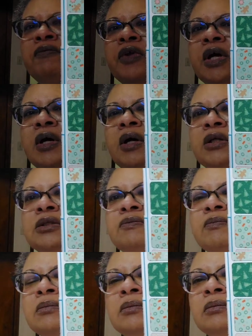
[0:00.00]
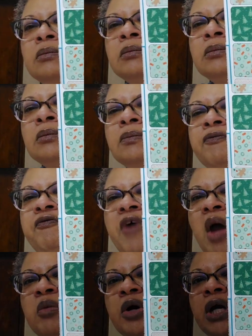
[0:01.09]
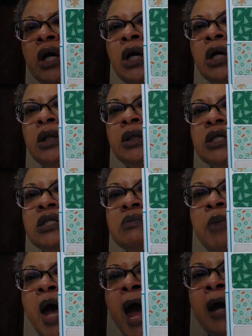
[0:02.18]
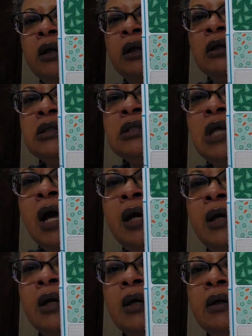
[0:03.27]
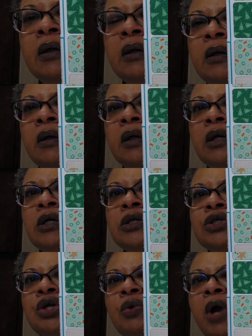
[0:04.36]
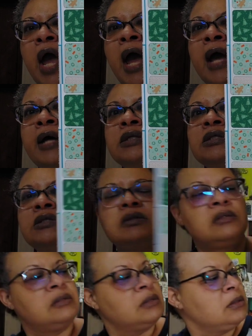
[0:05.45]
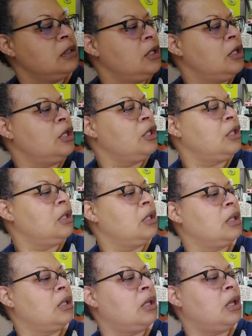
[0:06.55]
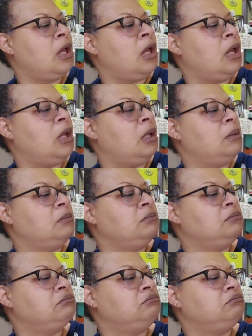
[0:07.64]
of the fabric in this pack looks like. So it has um,